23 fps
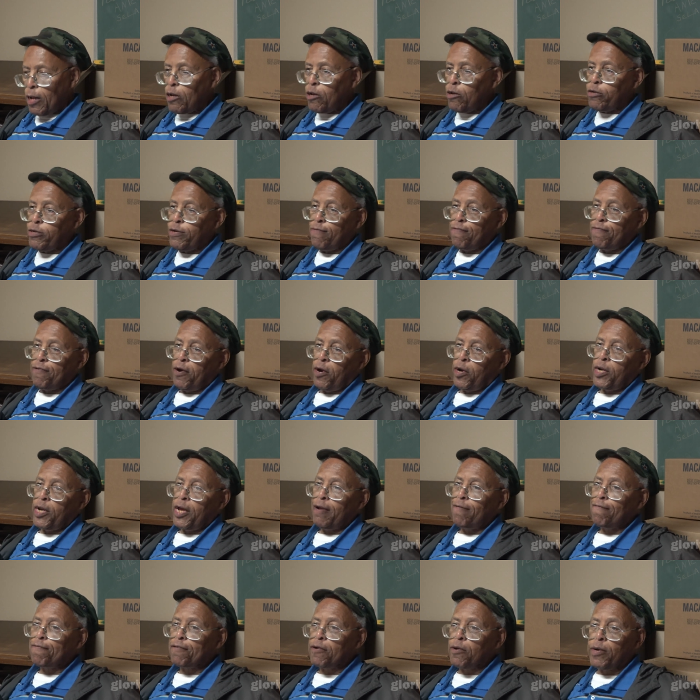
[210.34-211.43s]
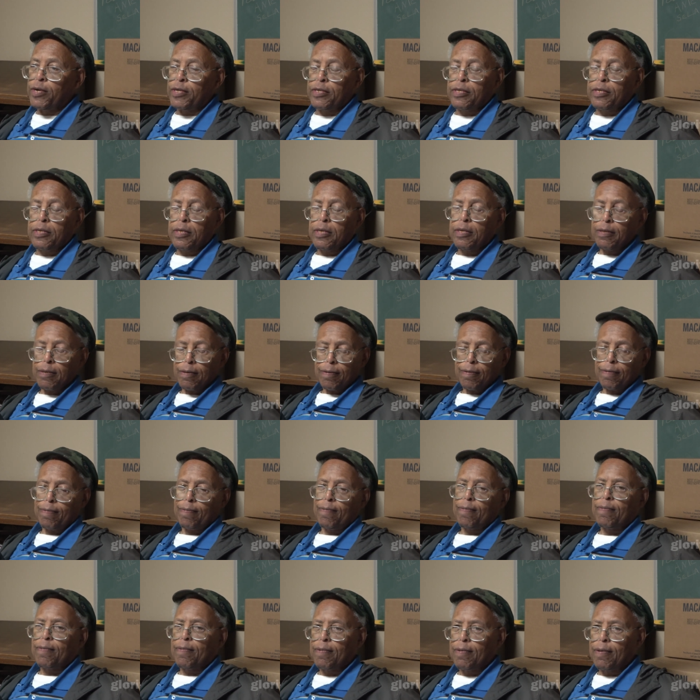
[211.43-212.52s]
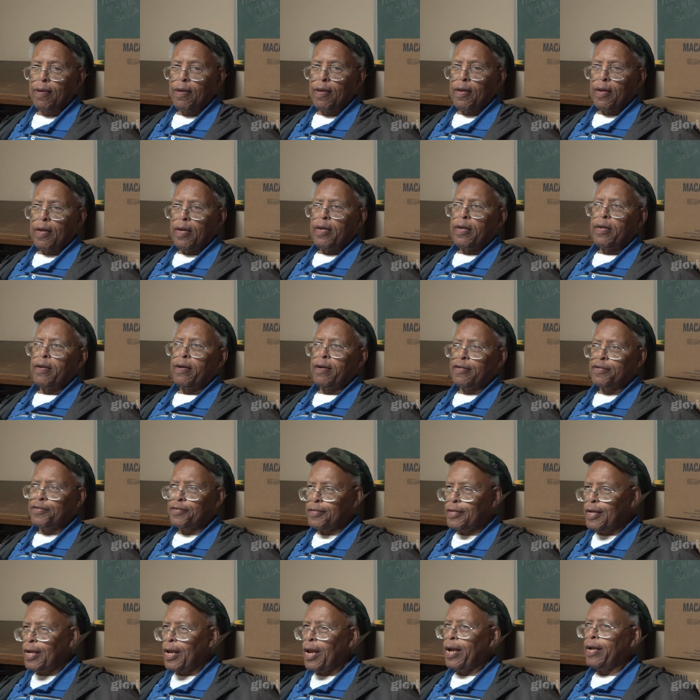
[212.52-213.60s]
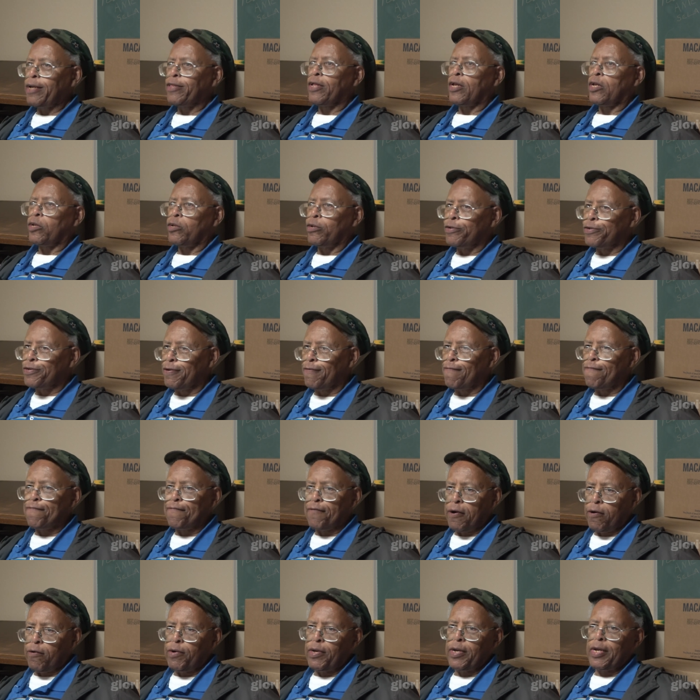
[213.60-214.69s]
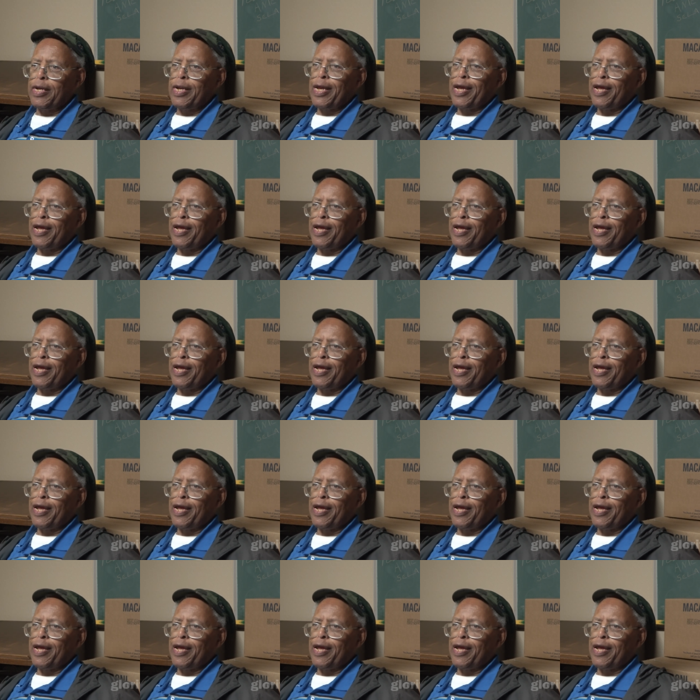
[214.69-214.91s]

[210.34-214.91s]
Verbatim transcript: Luciferian influence. You're seeing the Luciferian